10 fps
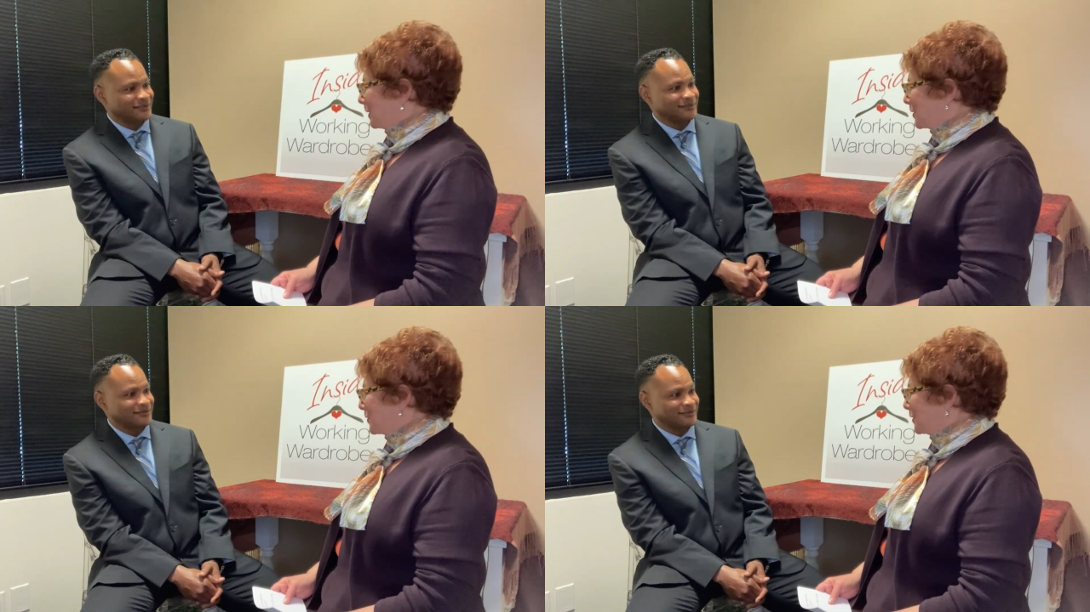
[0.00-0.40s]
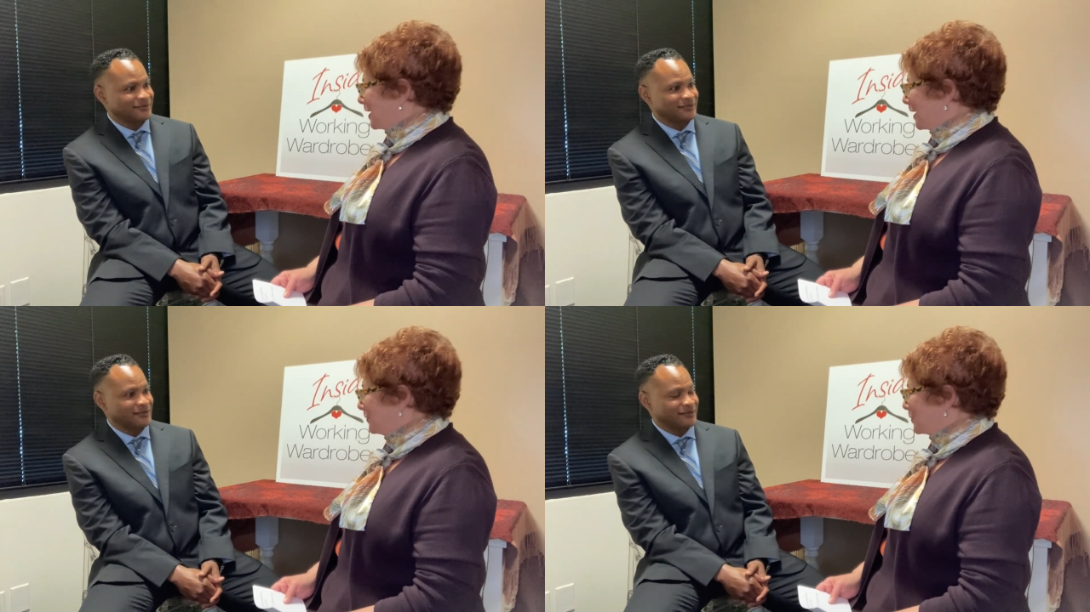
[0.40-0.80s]
Speaker 1: a pleasure
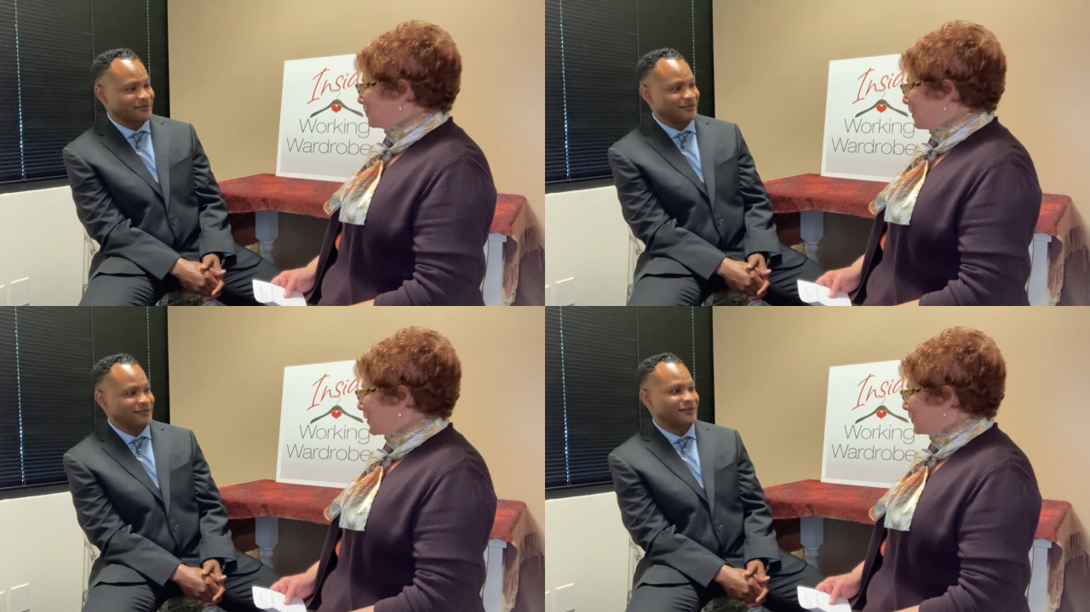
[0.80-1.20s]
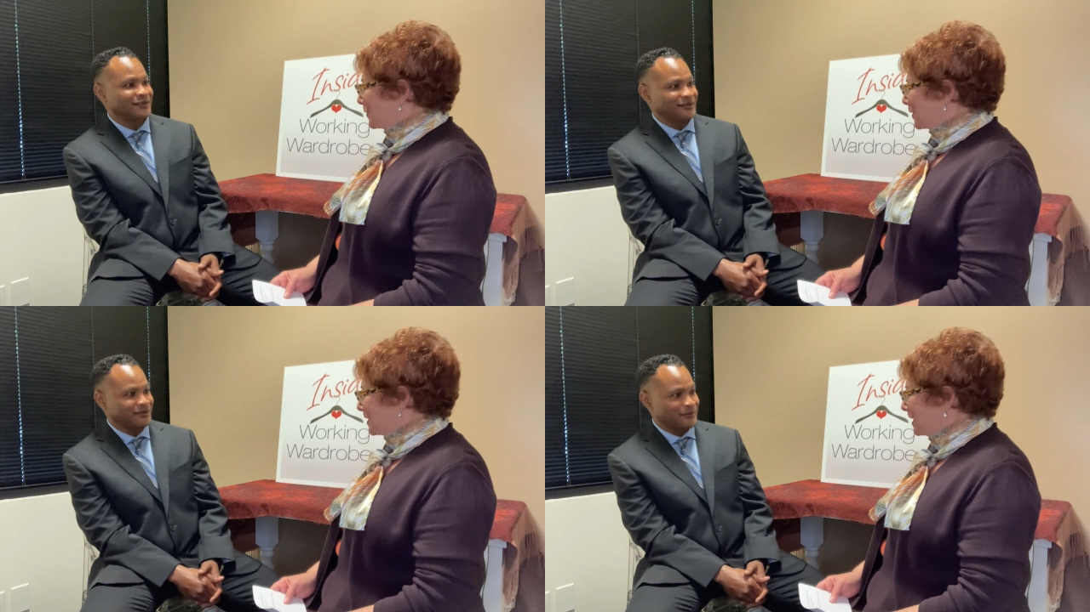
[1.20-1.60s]
to have you part
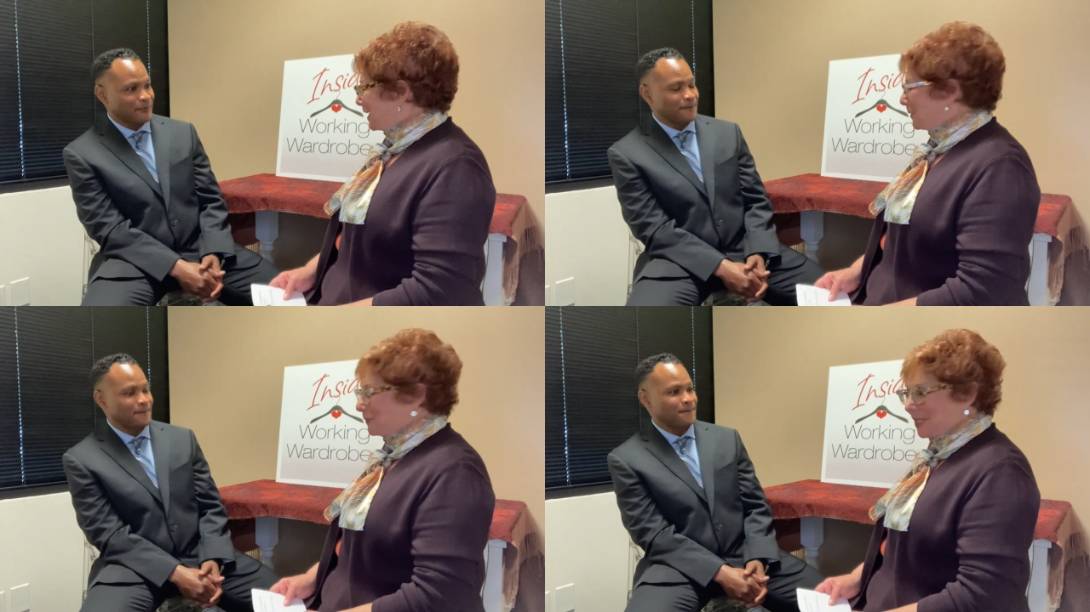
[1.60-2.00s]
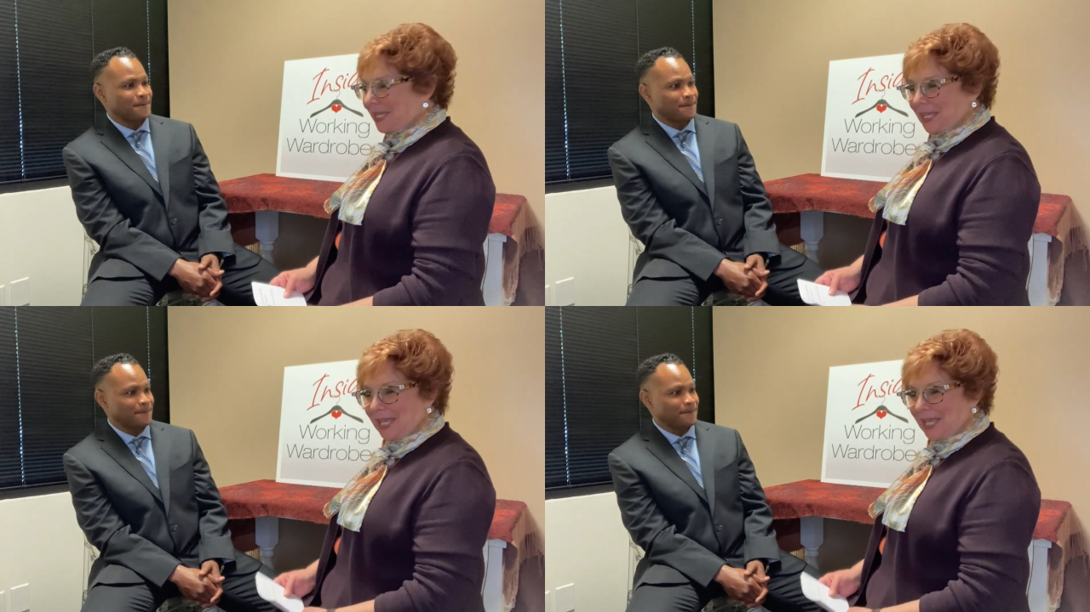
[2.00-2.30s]
of our team.